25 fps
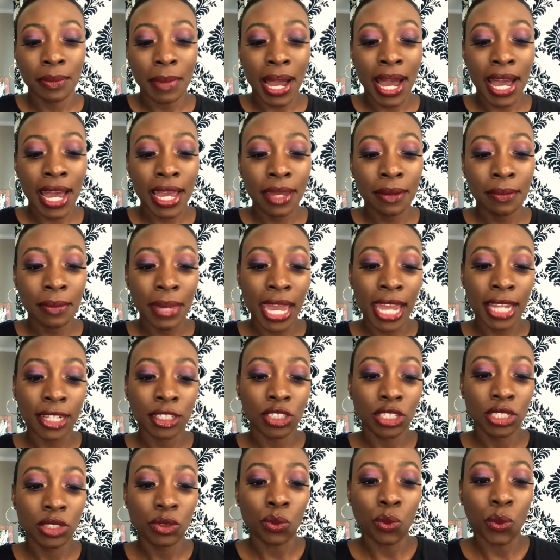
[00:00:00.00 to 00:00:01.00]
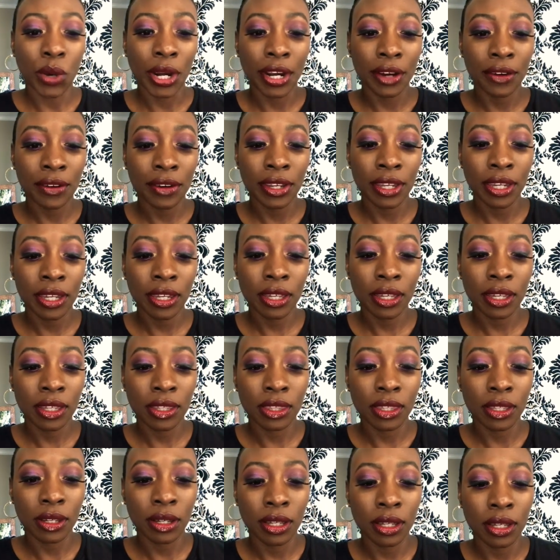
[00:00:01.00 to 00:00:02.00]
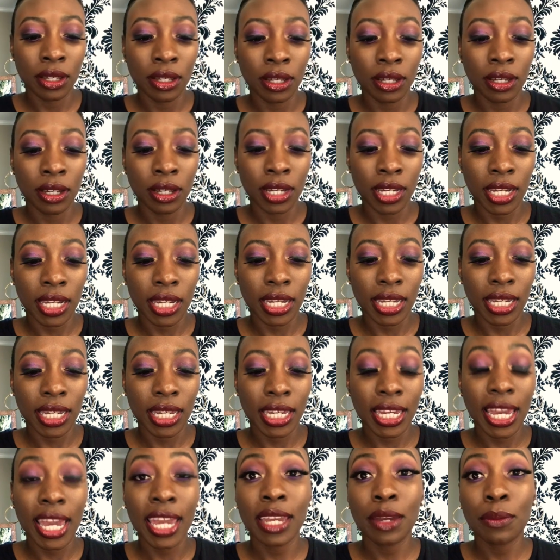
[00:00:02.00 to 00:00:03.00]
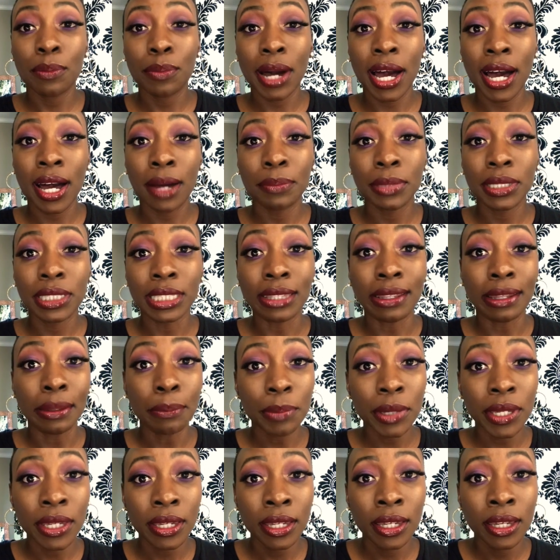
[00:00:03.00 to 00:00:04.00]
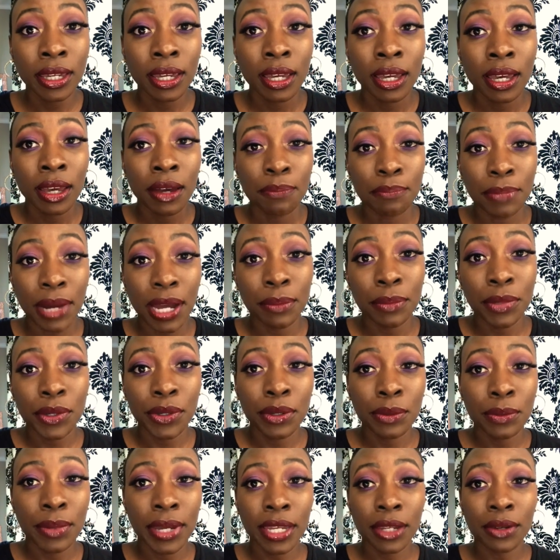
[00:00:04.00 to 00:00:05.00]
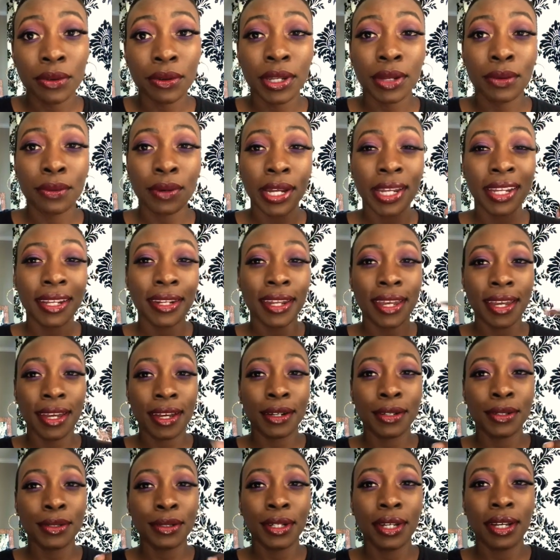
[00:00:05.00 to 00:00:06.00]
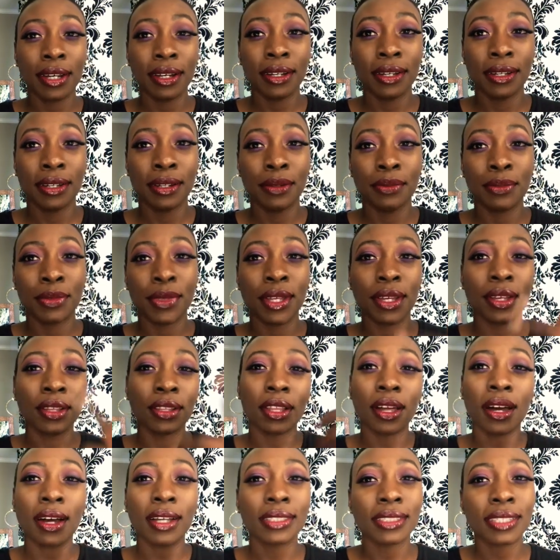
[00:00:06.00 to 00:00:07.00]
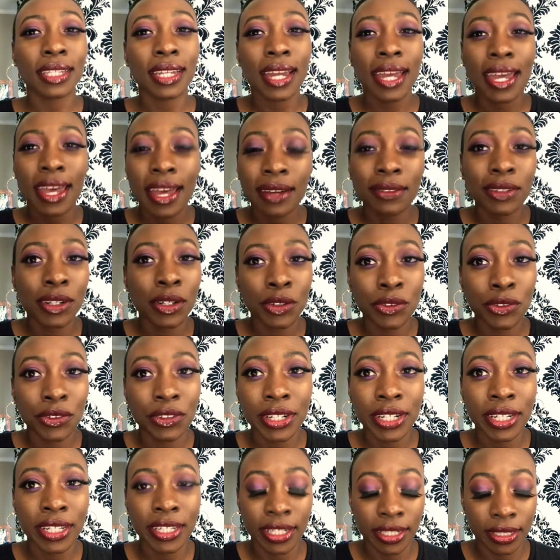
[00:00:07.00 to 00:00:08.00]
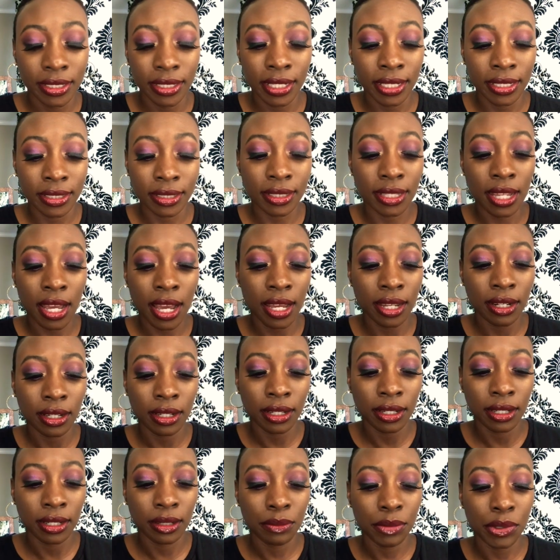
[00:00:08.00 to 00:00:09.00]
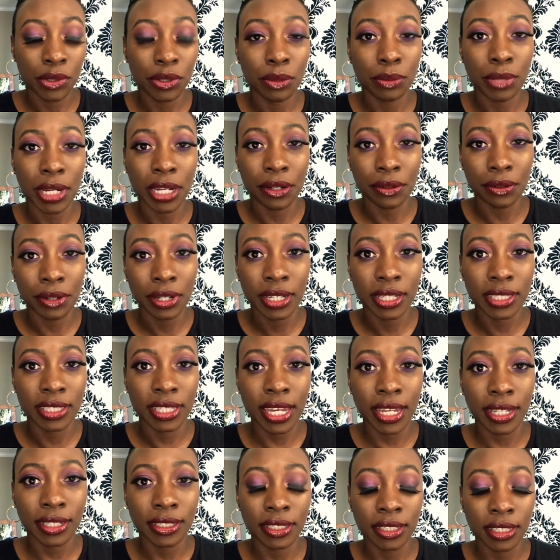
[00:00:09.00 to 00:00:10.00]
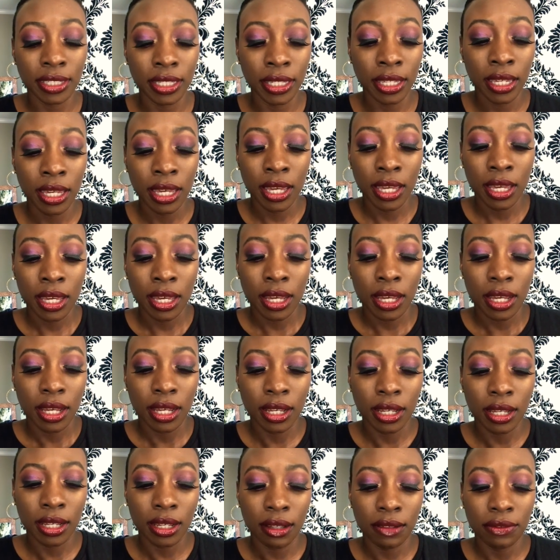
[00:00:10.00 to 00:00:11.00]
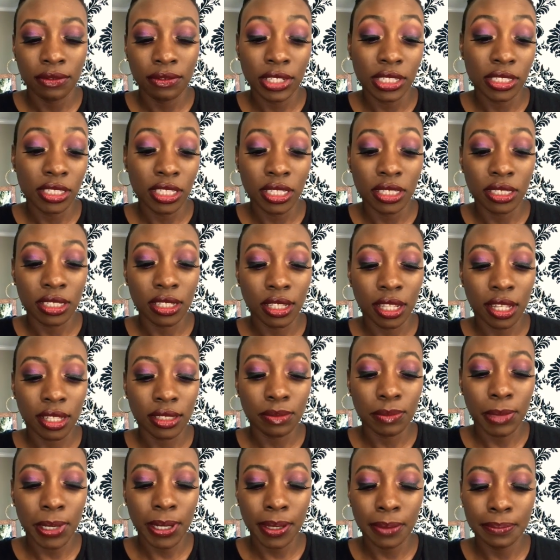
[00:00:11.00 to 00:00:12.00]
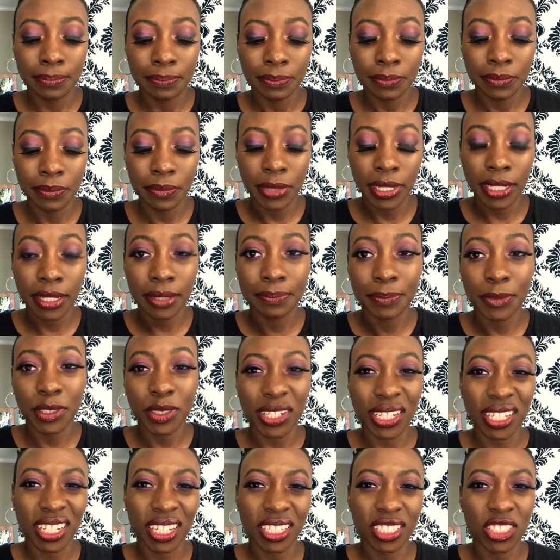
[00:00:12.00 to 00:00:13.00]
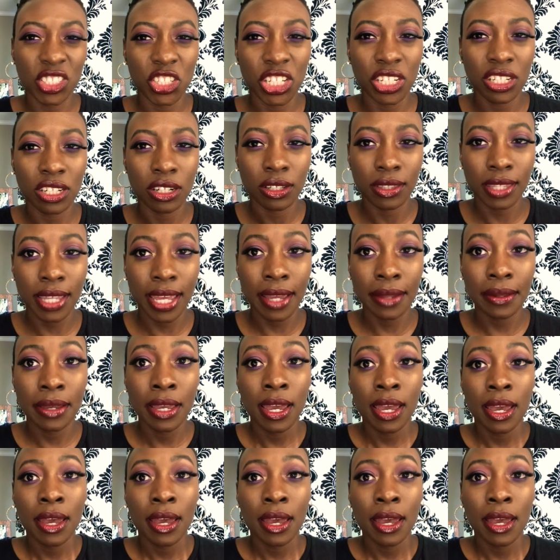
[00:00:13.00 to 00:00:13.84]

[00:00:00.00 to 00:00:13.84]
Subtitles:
I'm actually wearing the Cake Pop Lippy by Beauty Bakery right now. The gloss that I have over it is not Beauty Bakery. It's actually Fenty's Gloss Bomb. But so I kind of cheated on that.